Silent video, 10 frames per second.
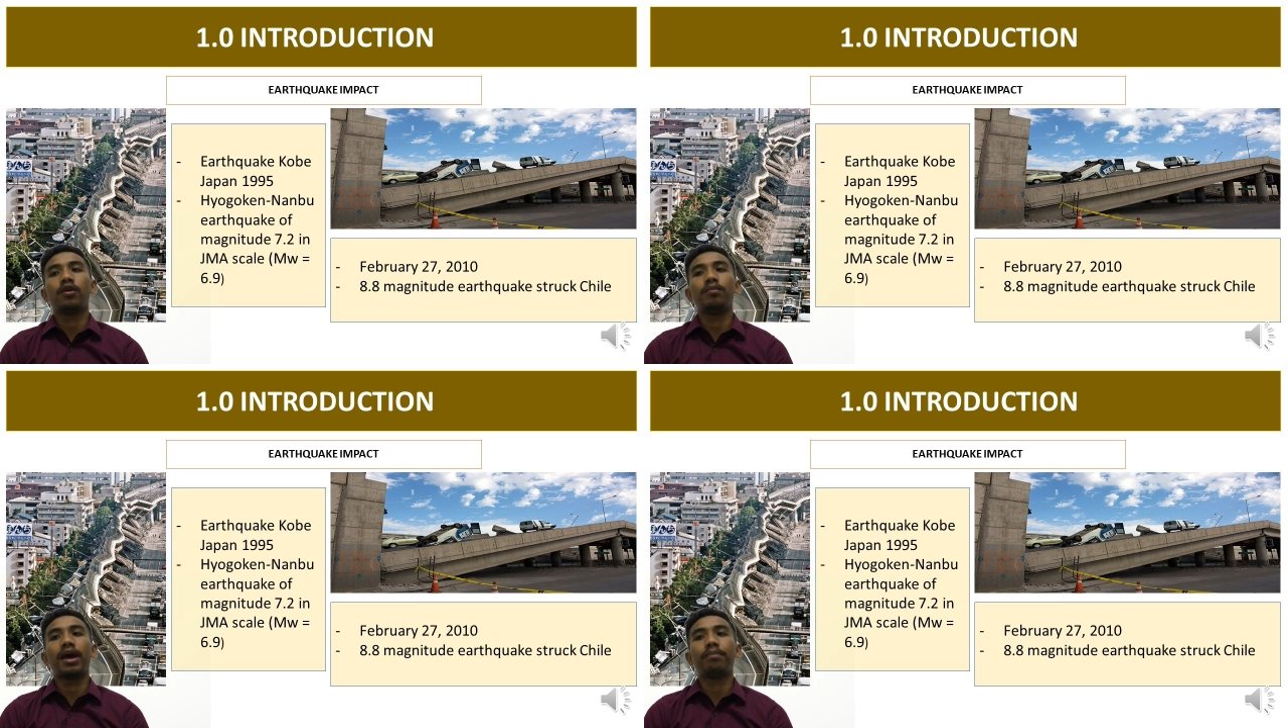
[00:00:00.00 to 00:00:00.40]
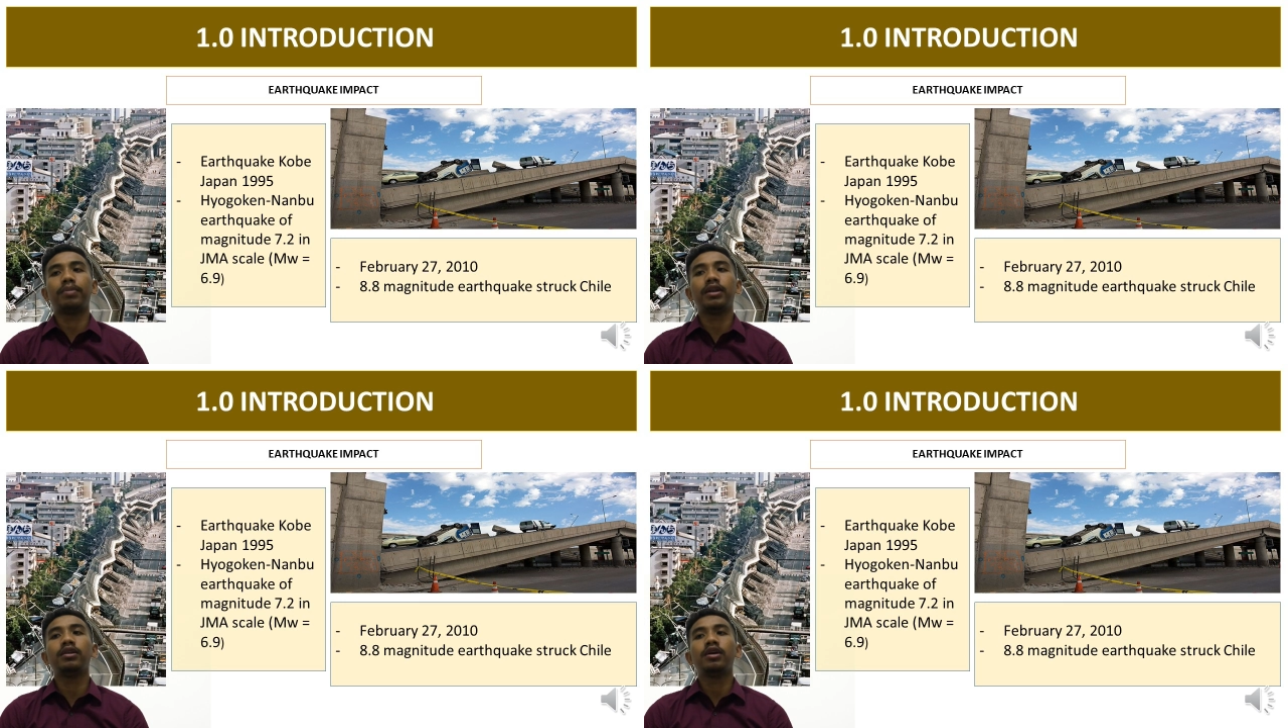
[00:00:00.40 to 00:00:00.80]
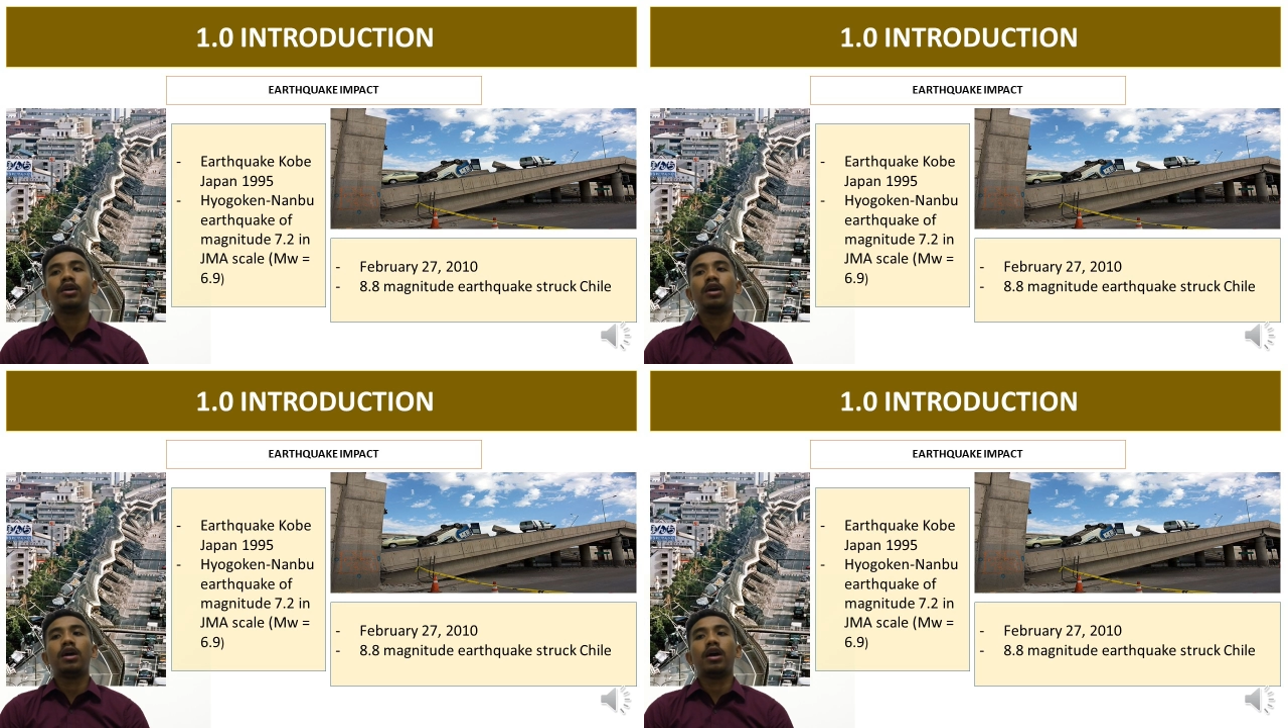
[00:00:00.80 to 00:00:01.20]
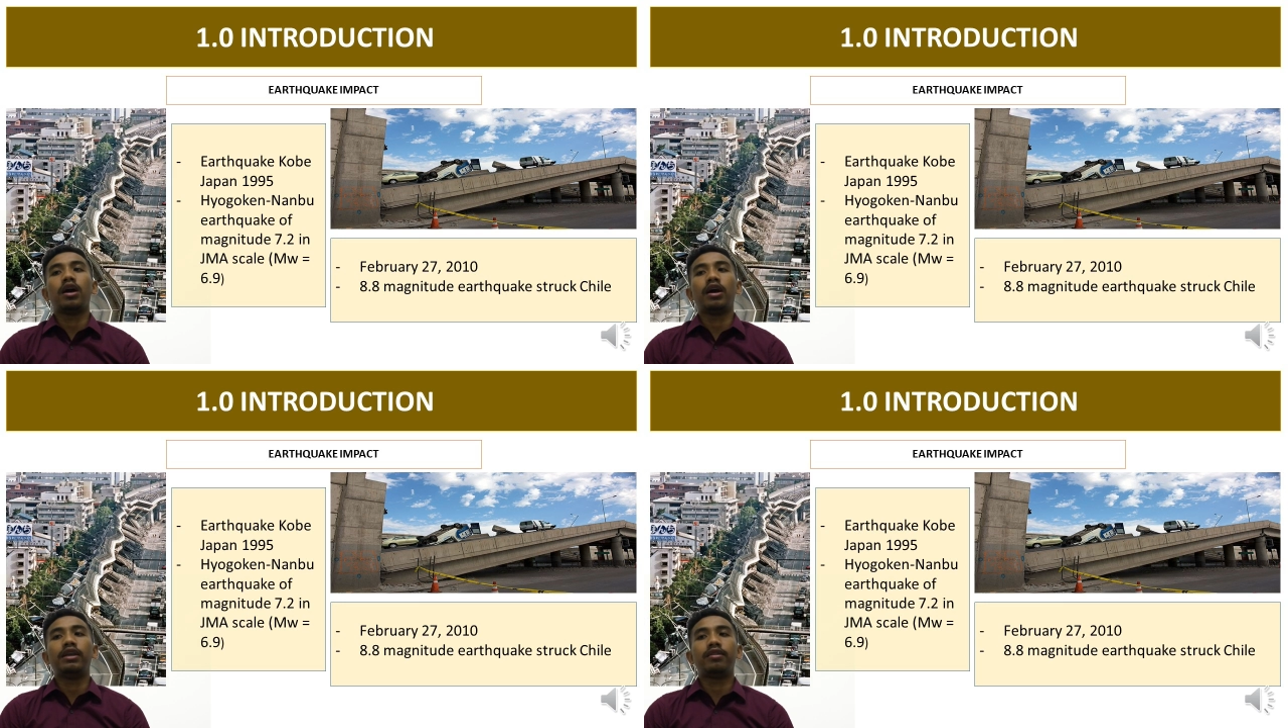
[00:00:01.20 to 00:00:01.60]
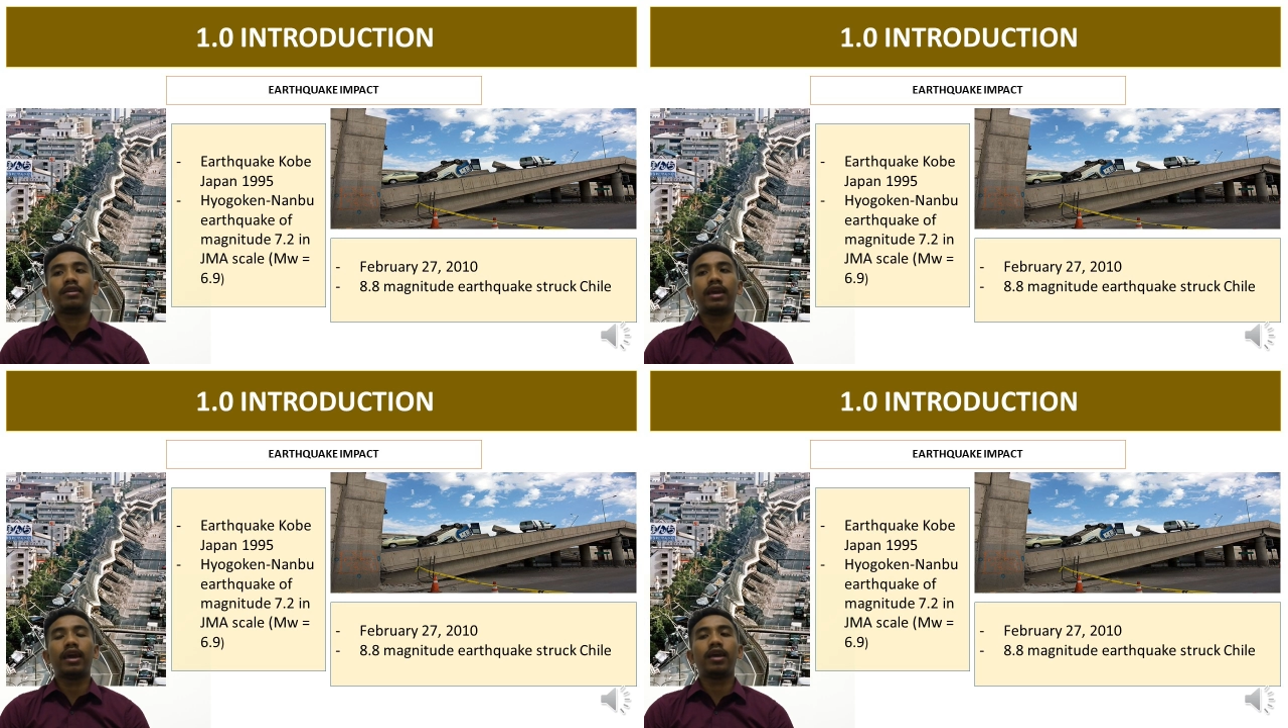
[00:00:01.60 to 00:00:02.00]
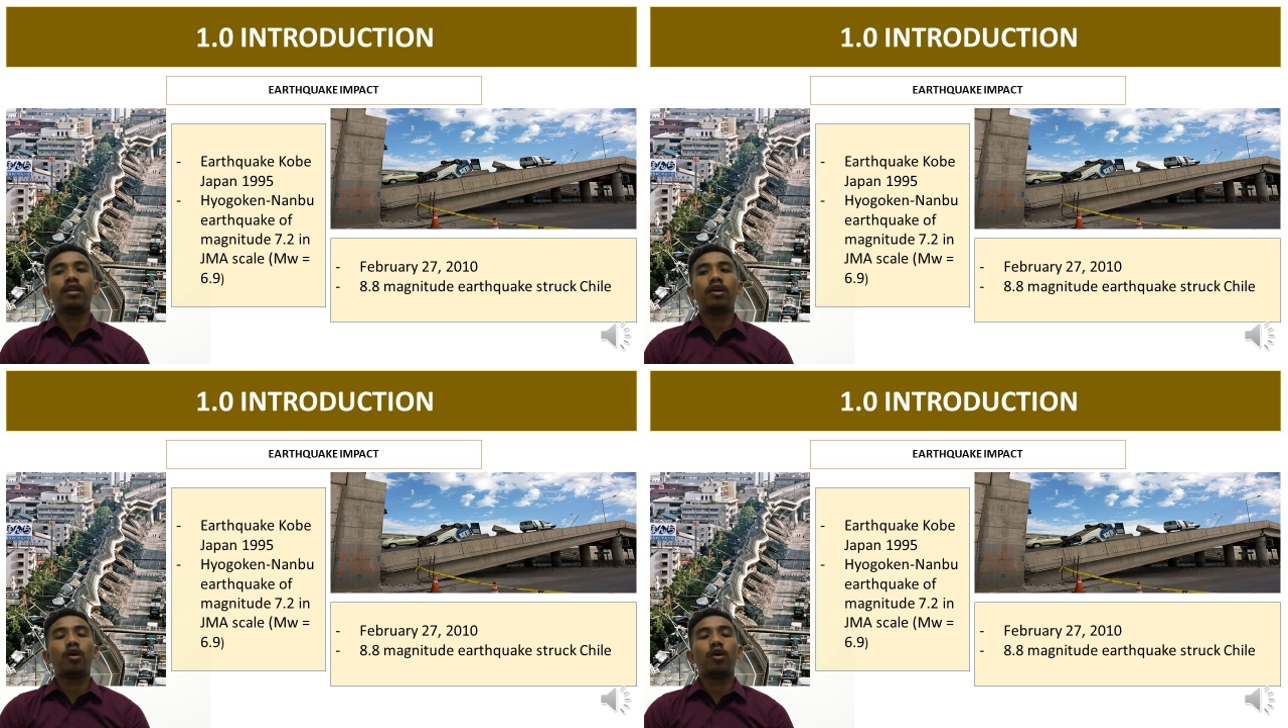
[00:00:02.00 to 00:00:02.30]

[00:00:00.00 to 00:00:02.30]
It happened in scale